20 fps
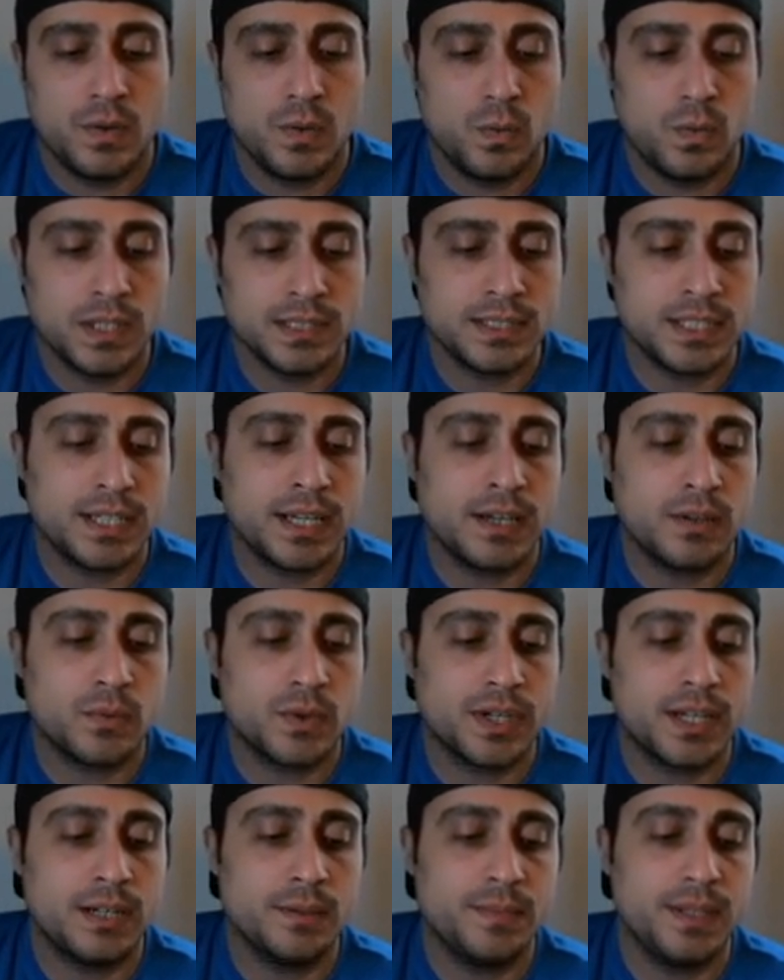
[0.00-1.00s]
Once again,
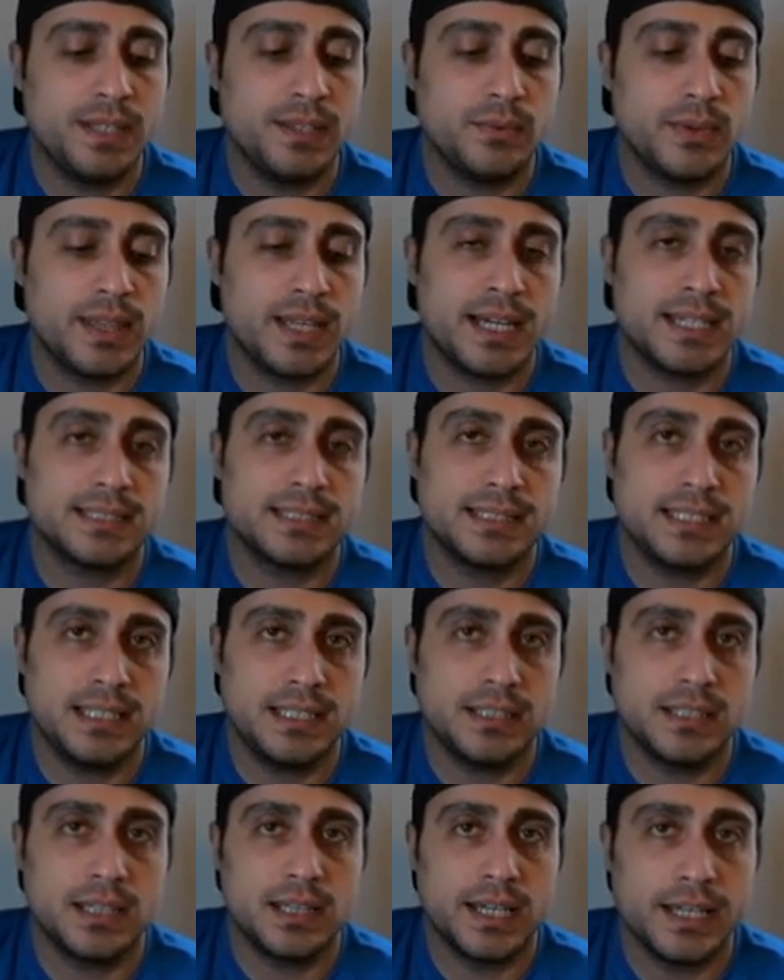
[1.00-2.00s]
we're going to be with that
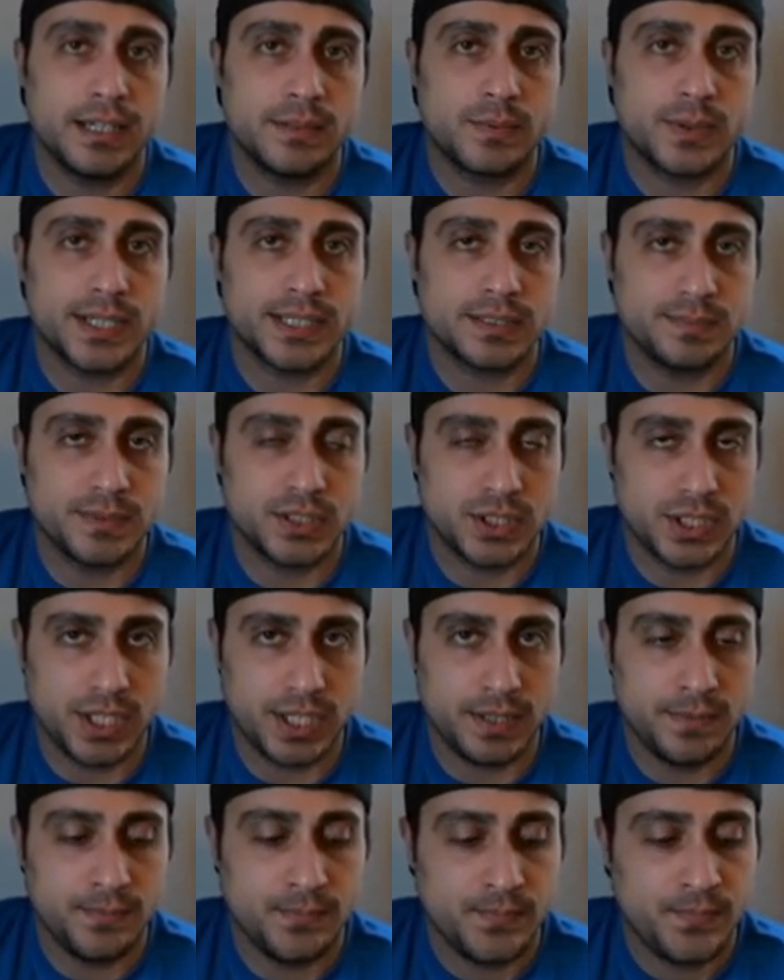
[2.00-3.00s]
seated leg press
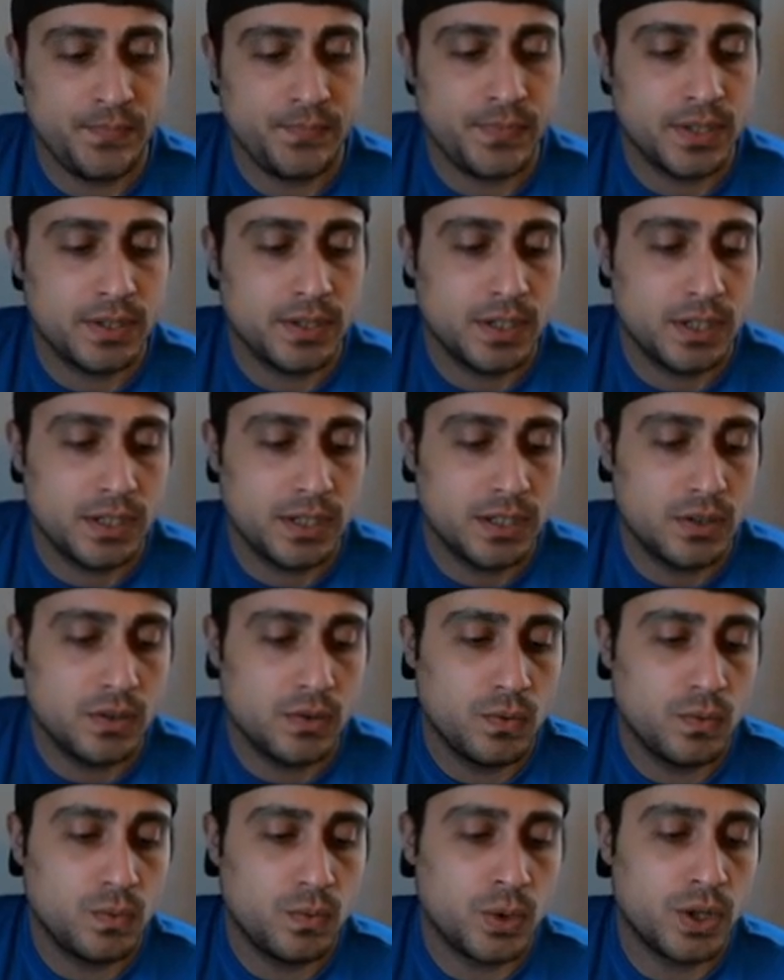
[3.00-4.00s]
machine.
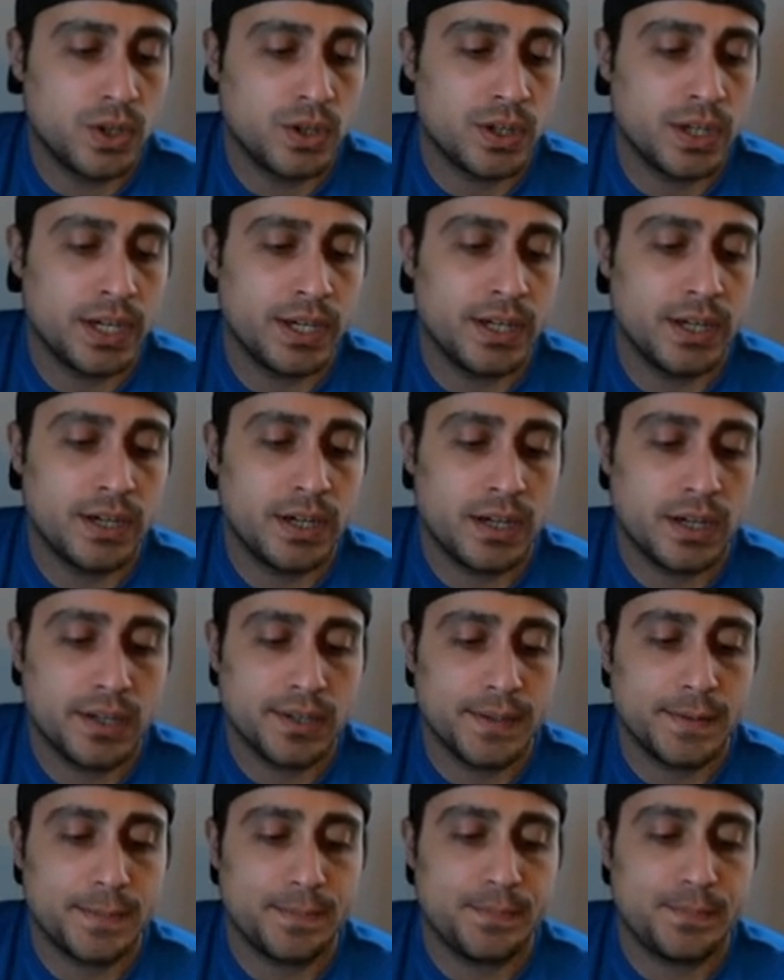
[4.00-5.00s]
We're going to
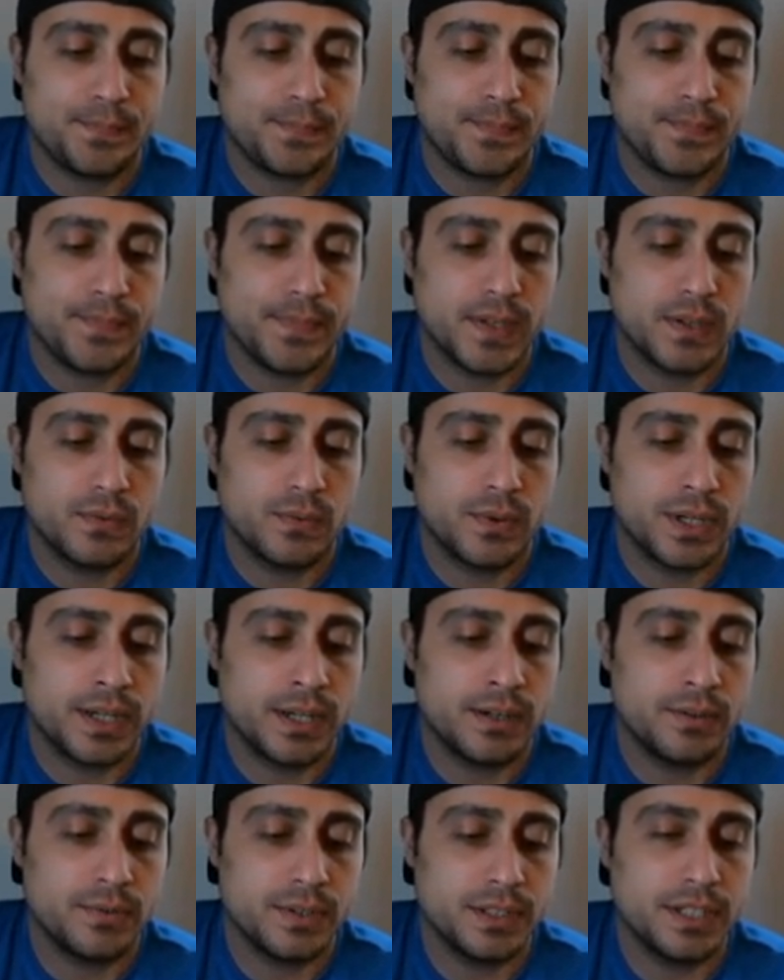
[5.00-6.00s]

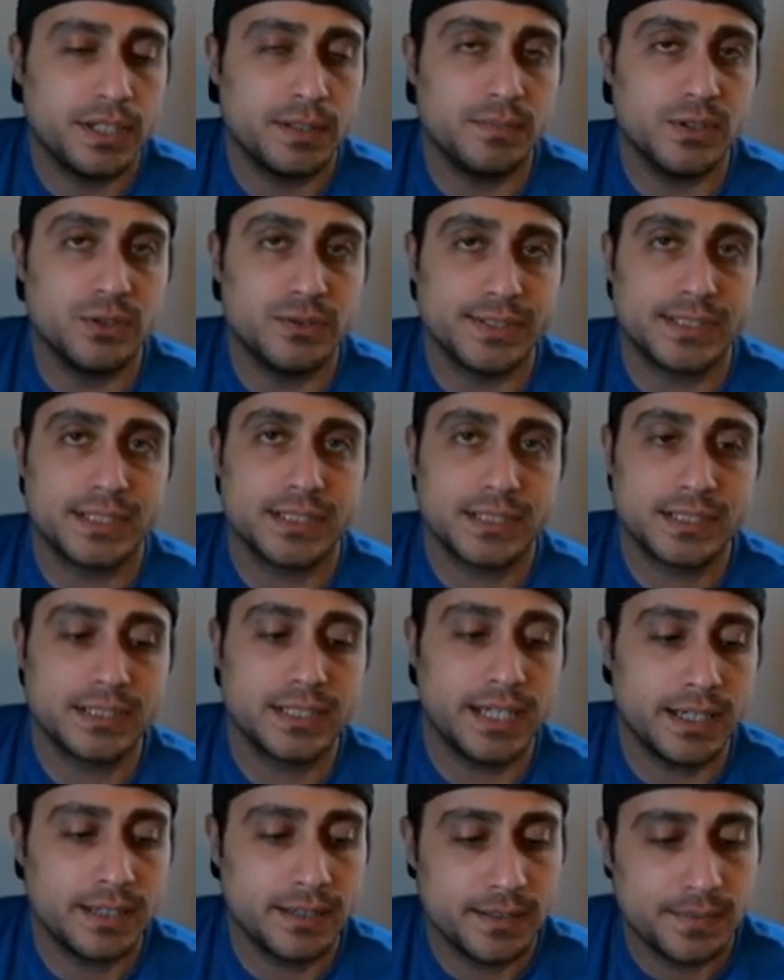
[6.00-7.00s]
really abuse this
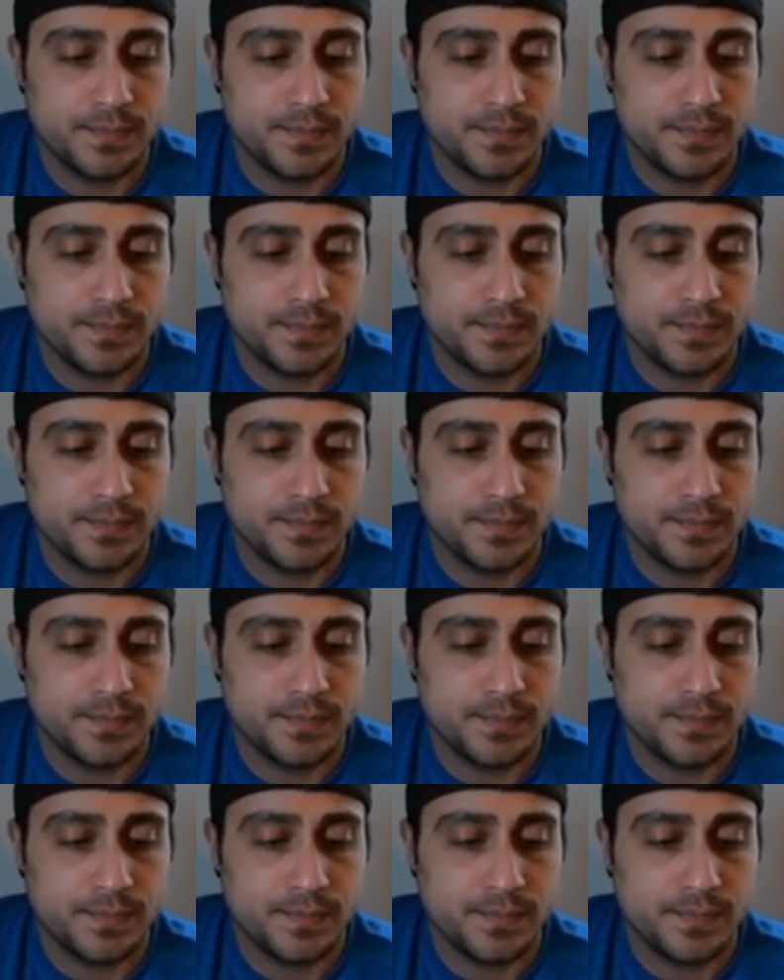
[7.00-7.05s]
thing.